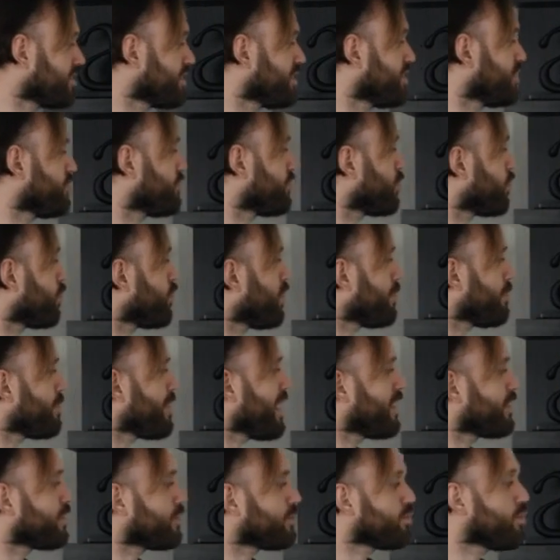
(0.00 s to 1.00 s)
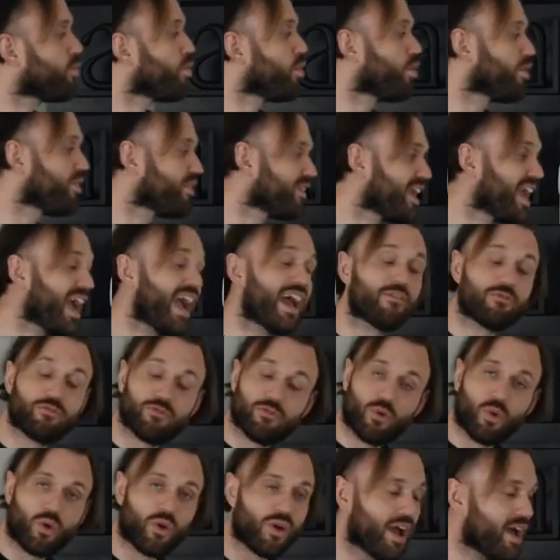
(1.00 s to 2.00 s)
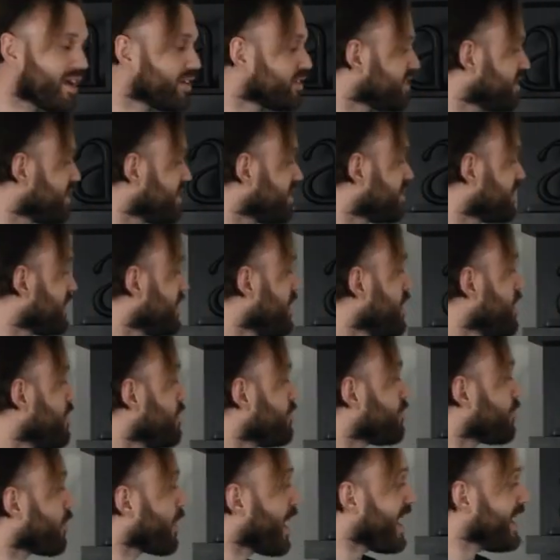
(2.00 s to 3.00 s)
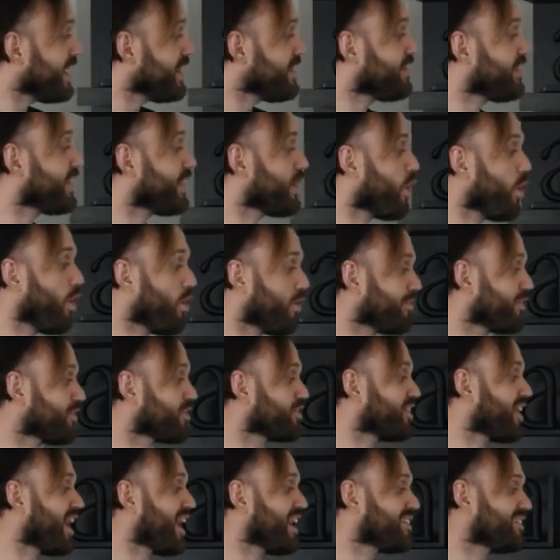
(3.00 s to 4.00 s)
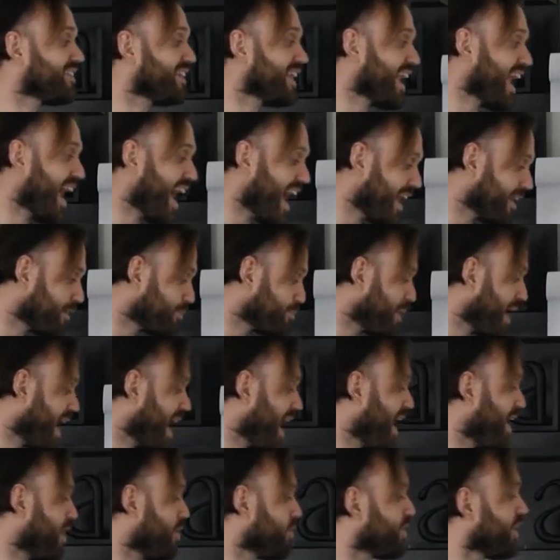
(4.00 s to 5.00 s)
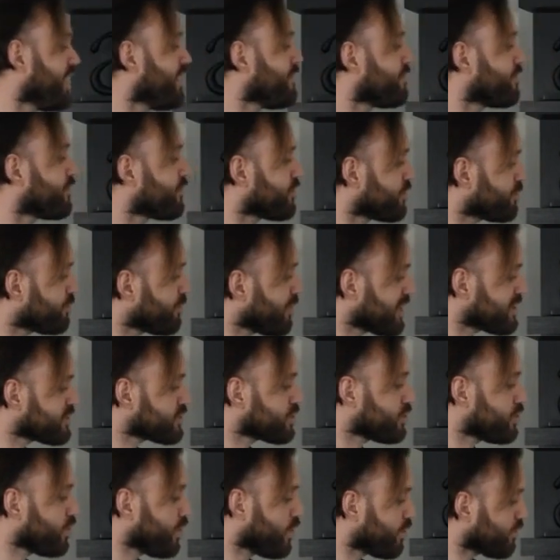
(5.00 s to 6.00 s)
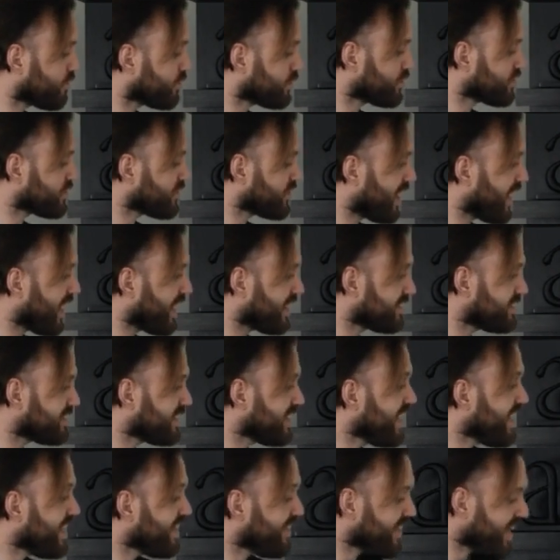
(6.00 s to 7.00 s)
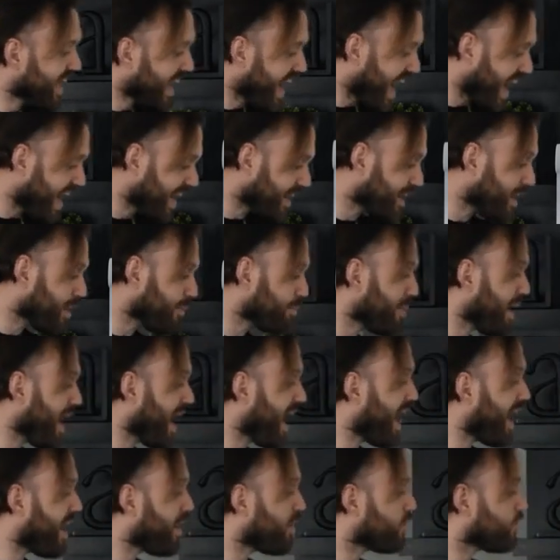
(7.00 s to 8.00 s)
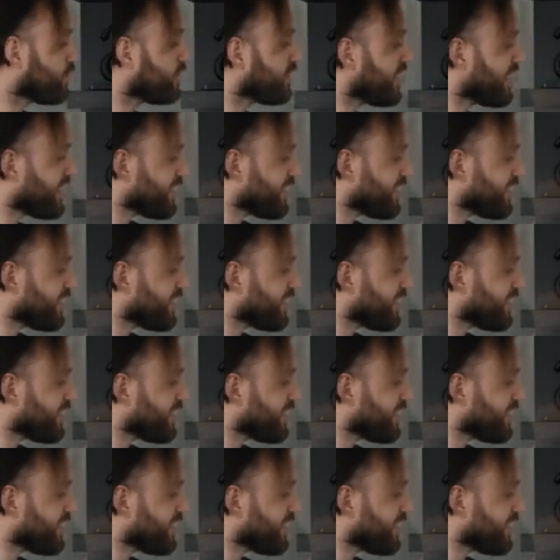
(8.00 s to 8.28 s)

ounces. For one pound or more, they add four ounces. For anything oversized, they add a pound, and for special oversized, they add a pound